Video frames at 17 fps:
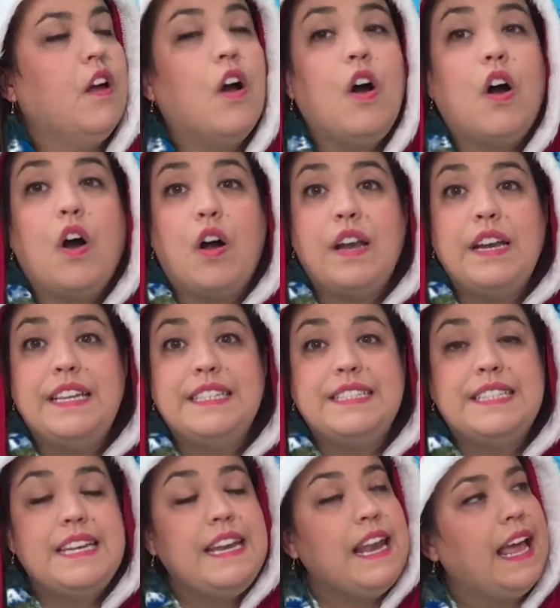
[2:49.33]
On
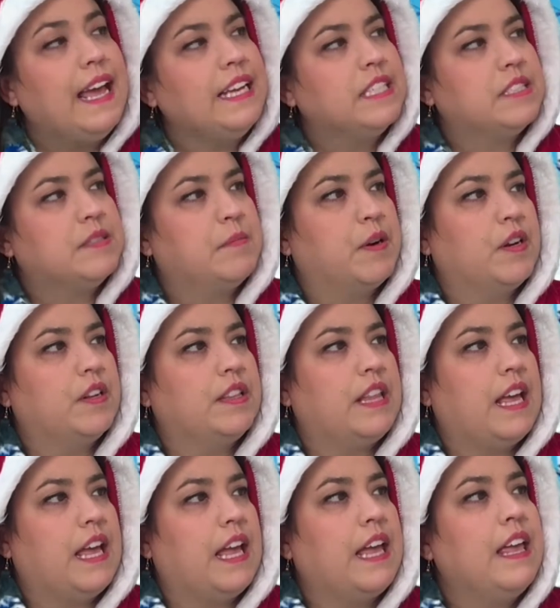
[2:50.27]
his next
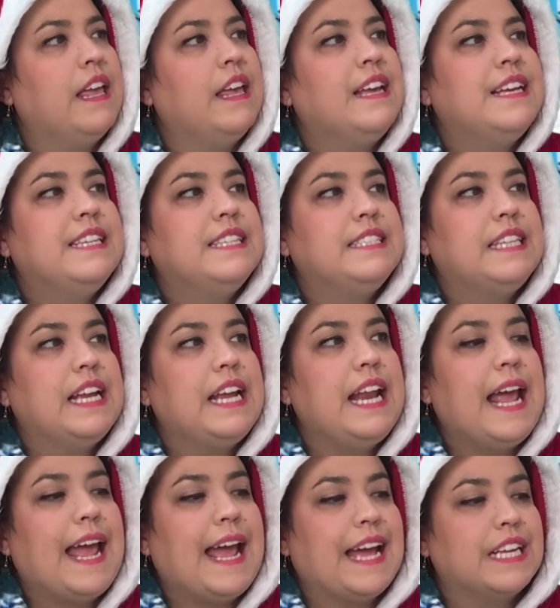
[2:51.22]
birthday,
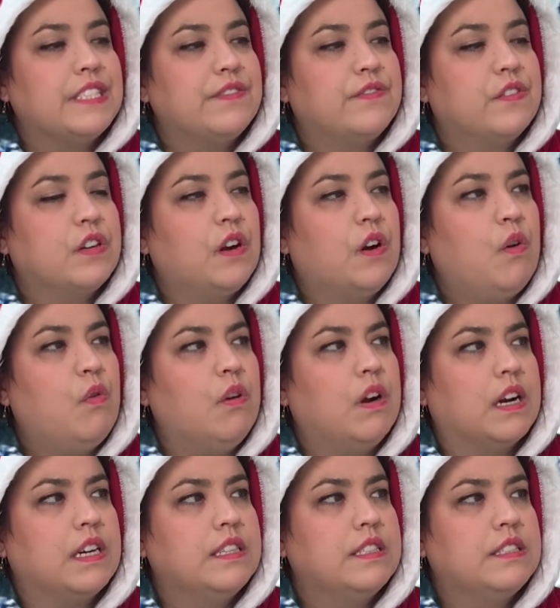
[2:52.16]
Santa asked for a
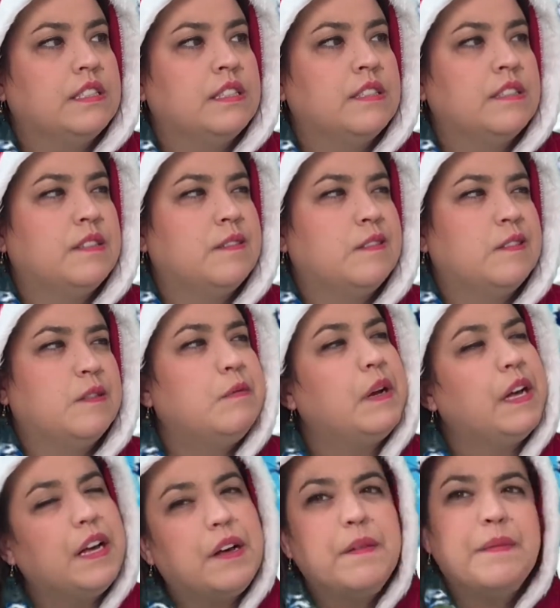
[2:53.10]
horse.
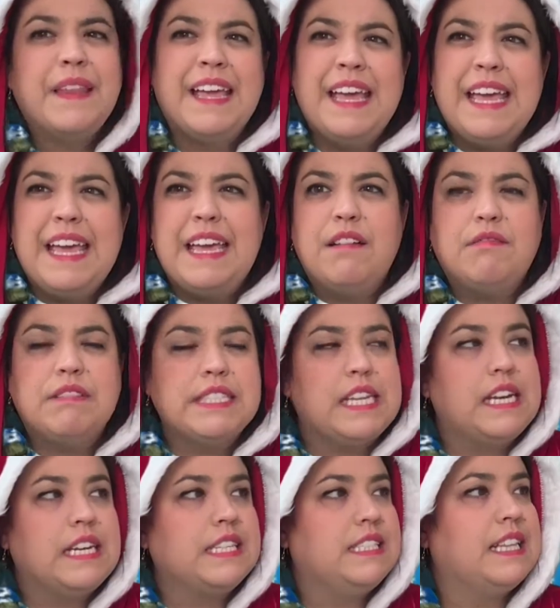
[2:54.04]
Well, it
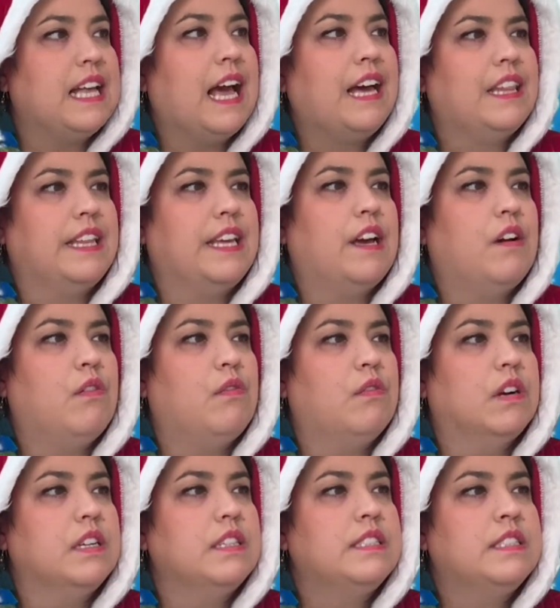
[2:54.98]
wasn't exactly a
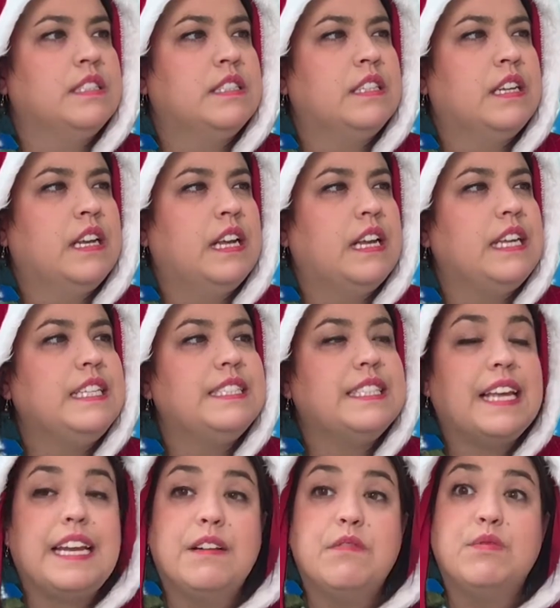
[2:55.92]
horse. He
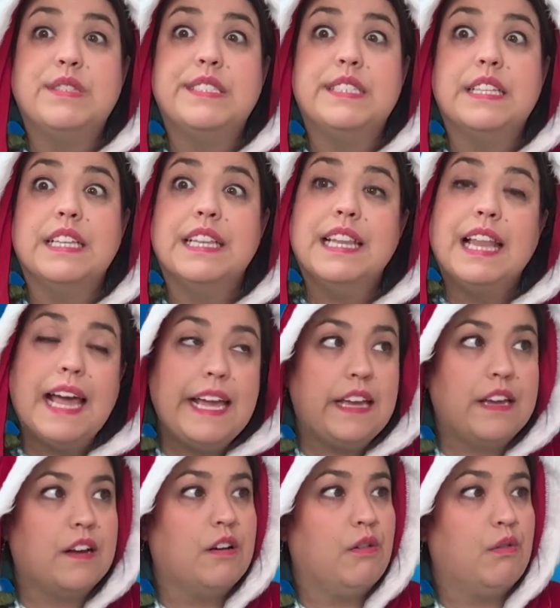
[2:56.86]
said it was
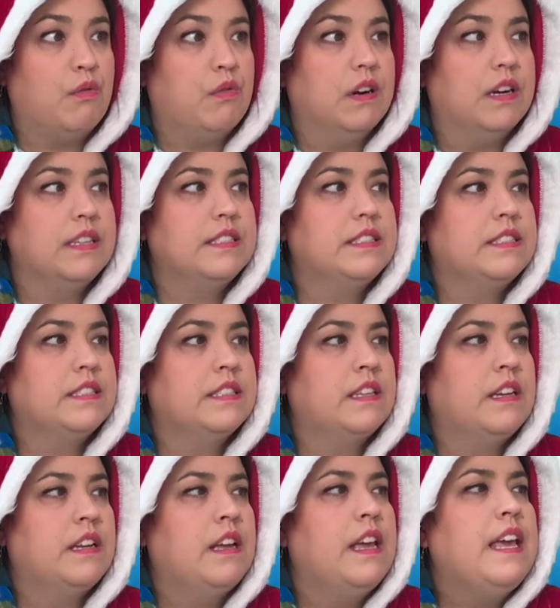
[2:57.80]
like a horse
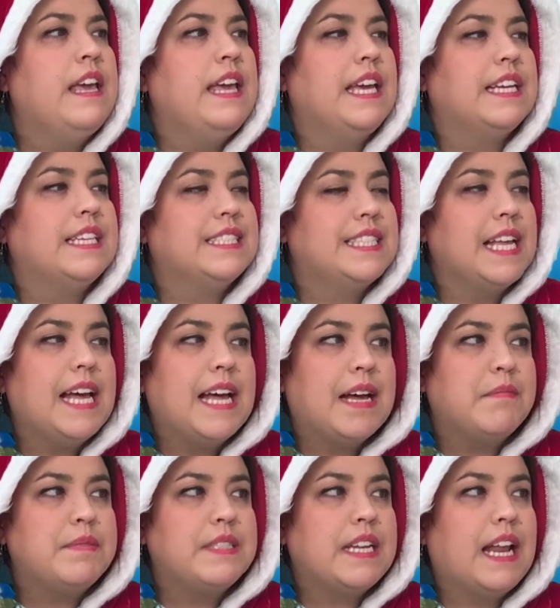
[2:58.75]

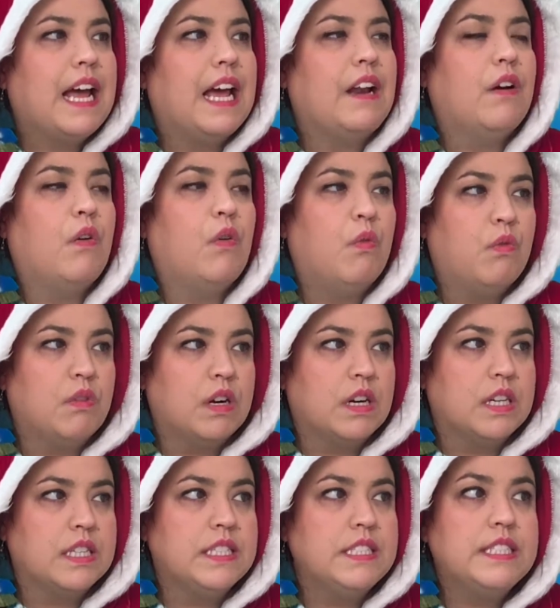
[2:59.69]
except it had
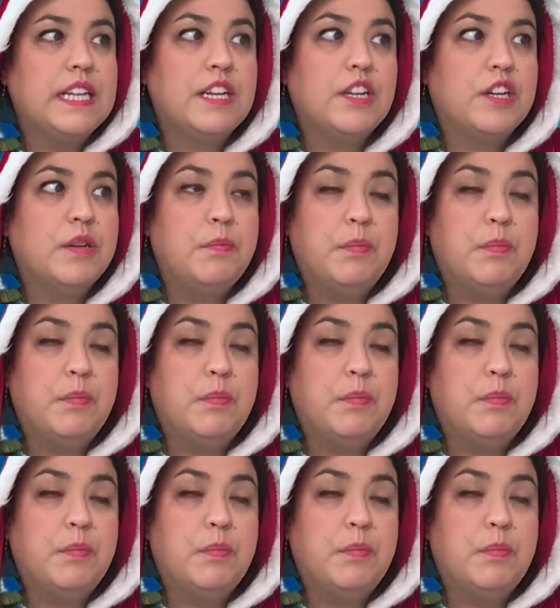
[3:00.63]
horns and could